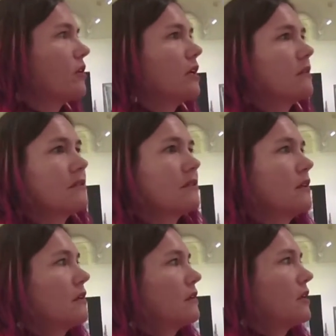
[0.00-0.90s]

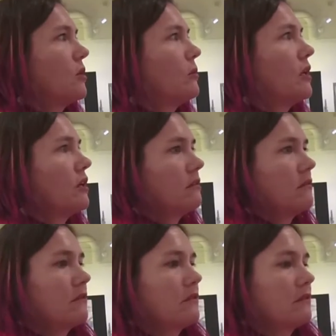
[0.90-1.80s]
and, you know, we
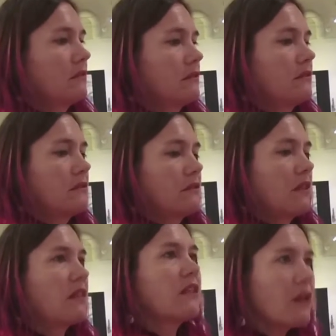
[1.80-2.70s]

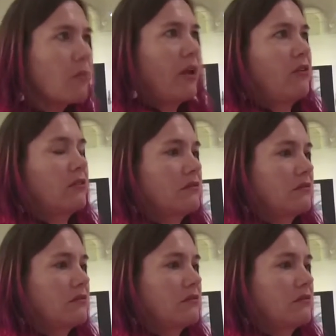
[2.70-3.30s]
can think about